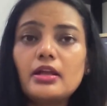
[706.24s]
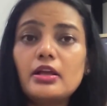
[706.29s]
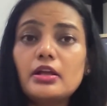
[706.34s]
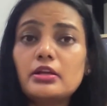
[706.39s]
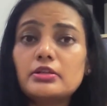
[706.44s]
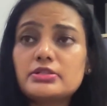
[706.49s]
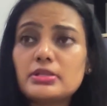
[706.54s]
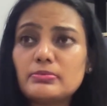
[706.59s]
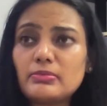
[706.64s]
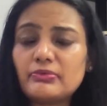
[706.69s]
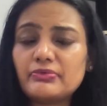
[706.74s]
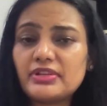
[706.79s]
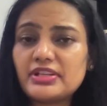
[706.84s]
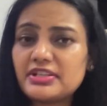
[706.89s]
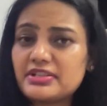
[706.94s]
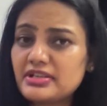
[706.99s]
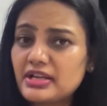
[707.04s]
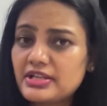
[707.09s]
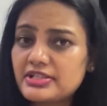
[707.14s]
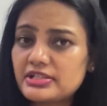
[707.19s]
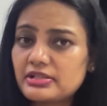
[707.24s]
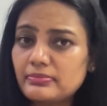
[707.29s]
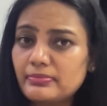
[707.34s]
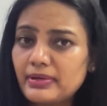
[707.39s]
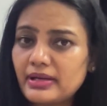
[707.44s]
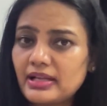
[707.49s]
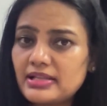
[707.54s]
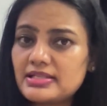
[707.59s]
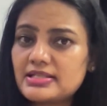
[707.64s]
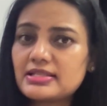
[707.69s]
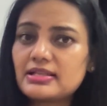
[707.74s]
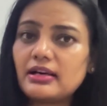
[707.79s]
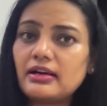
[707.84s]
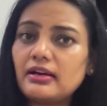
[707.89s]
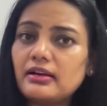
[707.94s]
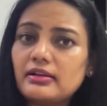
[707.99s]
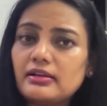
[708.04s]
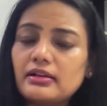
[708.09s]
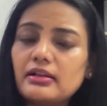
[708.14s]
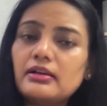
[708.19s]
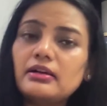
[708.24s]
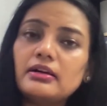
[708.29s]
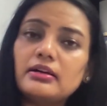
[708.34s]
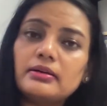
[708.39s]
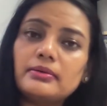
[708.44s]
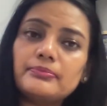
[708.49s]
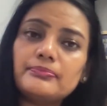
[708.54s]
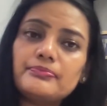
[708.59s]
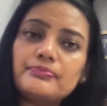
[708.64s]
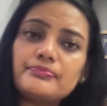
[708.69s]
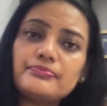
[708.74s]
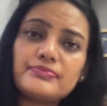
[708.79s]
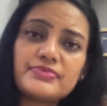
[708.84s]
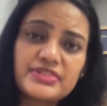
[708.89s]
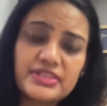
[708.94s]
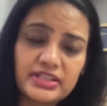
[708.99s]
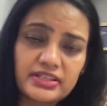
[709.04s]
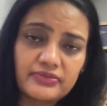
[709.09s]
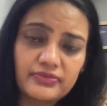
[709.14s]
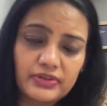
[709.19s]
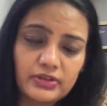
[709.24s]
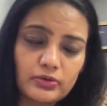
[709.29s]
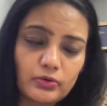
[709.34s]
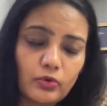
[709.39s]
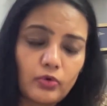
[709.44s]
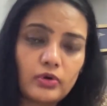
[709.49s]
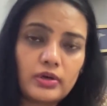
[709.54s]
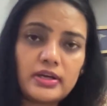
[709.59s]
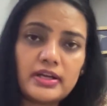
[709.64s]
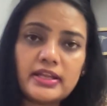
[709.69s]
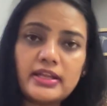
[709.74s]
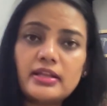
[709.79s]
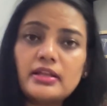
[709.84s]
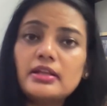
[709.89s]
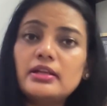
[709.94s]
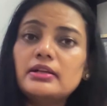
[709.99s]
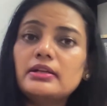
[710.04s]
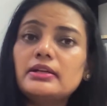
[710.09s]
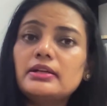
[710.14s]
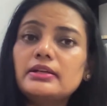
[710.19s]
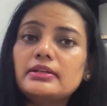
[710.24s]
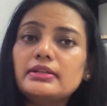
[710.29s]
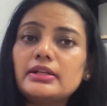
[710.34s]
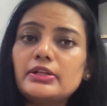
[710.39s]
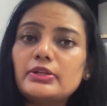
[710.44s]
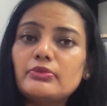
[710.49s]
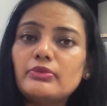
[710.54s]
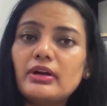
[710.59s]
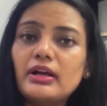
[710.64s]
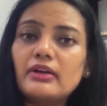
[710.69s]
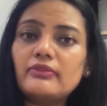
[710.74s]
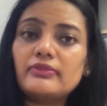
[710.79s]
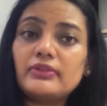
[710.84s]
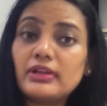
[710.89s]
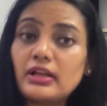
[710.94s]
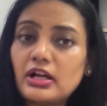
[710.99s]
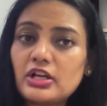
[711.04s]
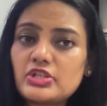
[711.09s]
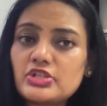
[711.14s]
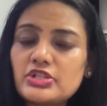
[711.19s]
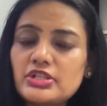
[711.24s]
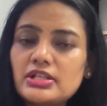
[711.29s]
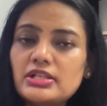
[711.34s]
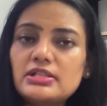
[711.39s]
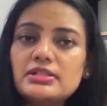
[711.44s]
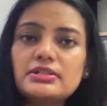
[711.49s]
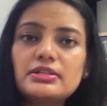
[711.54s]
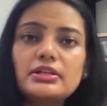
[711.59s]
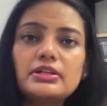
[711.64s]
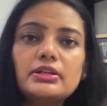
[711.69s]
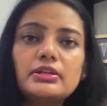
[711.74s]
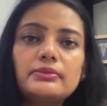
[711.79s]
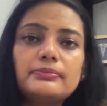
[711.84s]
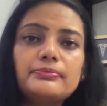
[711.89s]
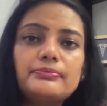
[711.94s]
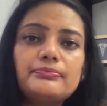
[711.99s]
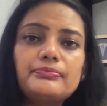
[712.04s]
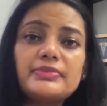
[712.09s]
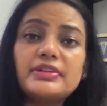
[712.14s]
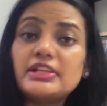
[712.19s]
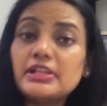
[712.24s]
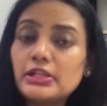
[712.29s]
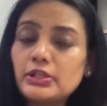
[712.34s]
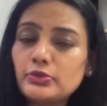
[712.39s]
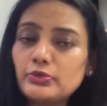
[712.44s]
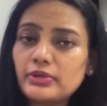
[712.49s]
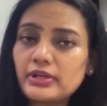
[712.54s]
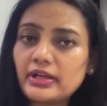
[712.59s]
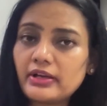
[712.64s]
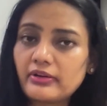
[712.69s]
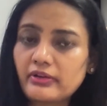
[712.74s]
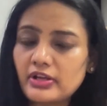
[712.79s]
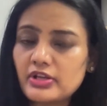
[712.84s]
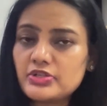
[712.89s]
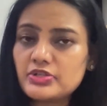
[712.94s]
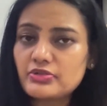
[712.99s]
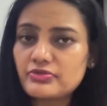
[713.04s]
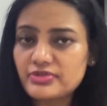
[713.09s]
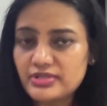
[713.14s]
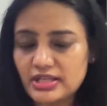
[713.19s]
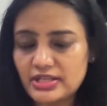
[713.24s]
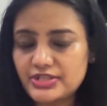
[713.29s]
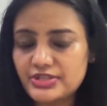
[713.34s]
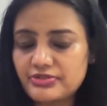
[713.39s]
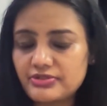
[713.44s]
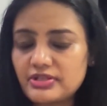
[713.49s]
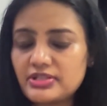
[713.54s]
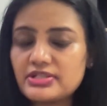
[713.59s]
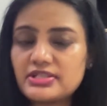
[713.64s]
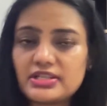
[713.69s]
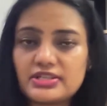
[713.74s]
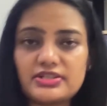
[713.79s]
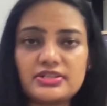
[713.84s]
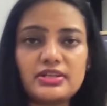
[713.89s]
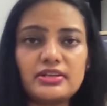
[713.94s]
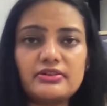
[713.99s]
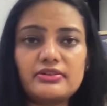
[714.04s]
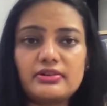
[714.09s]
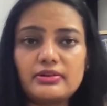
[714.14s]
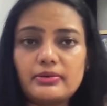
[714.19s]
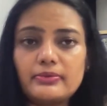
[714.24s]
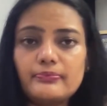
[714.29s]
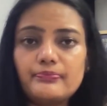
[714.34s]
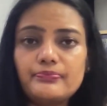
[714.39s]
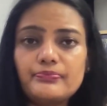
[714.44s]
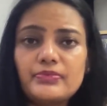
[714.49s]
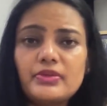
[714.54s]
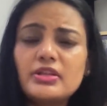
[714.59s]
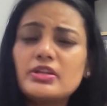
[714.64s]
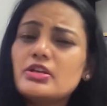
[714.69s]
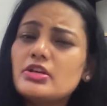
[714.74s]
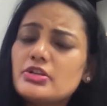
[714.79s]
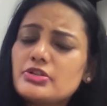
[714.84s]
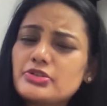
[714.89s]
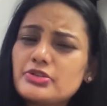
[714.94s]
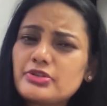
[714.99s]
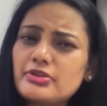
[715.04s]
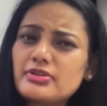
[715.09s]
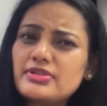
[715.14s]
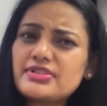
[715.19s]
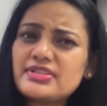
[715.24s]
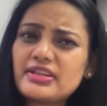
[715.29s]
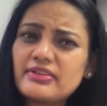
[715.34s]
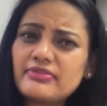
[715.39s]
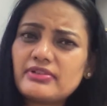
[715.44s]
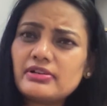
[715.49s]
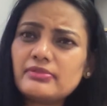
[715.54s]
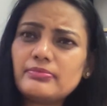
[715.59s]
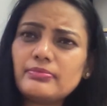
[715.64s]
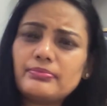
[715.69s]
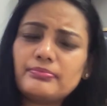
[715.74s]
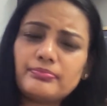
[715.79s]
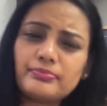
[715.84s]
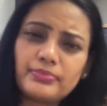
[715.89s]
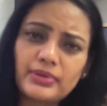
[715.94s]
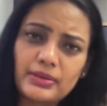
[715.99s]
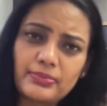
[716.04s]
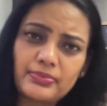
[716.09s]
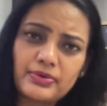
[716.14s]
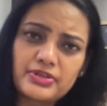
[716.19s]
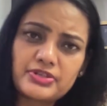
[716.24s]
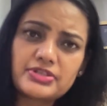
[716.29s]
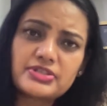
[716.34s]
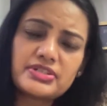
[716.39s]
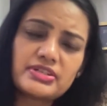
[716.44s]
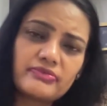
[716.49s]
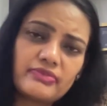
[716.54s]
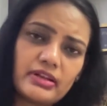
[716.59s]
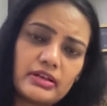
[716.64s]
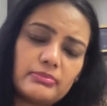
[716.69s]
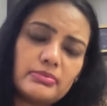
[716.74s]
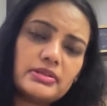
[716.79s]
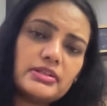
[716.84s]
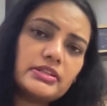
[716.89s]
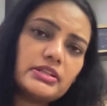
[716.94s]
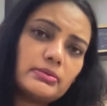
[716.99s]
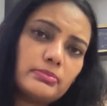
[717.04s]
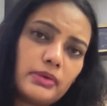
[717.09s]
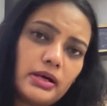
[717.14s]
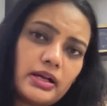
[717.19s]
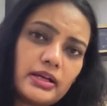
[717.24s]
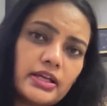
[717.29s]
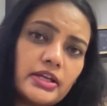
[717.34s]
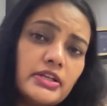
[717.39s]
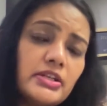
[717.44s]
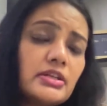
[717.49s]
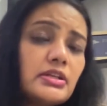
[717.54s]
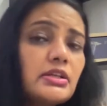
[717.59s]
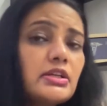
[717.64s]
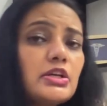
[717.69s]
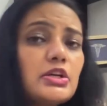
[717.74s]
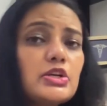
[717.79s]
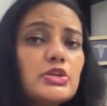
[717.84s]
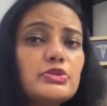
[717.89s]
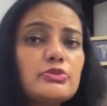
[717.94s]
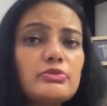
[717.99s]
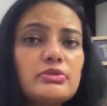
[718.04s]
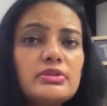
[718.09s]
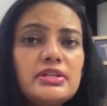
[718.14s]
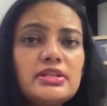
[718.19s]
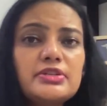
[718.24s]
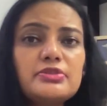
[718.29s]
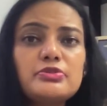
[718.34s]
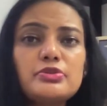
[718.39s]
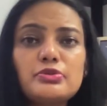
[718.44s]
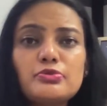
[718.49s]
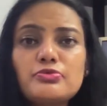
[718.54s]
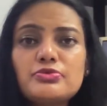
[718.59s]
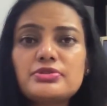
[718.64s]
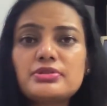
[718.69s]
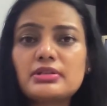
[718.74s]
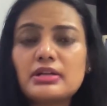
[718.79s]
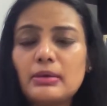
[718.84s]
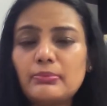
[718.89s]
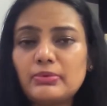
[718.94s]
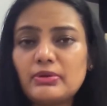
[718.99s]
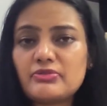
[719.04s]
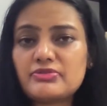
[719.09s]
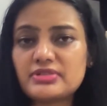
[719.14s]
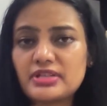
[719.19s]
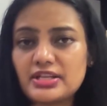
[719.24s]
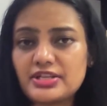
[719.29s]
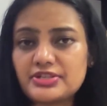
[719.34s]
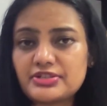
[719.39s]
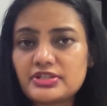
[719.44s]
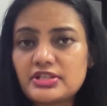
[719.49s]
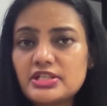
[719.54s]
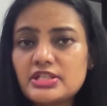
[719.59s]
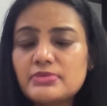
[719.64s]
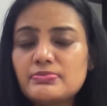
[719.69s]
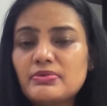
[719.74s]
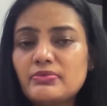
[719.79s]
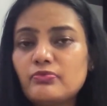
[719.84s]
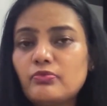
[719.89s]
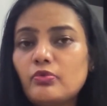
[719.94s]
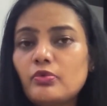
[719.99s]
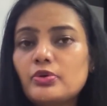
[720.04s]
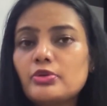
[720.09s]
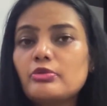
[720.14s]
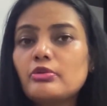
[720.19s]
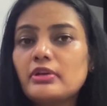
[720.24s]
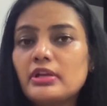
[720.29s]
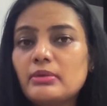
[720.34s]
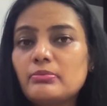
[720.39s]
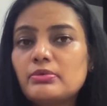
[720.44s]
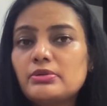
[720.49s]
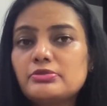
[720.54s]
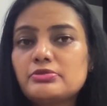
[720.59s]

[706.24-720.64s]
Some of the international brands are Cetaphil All Day. Then you have La Shield, Heliocare range of sunscreens, etc. So you have several preparations available in the market. You'll need to use a couple of sunscreens before you're able to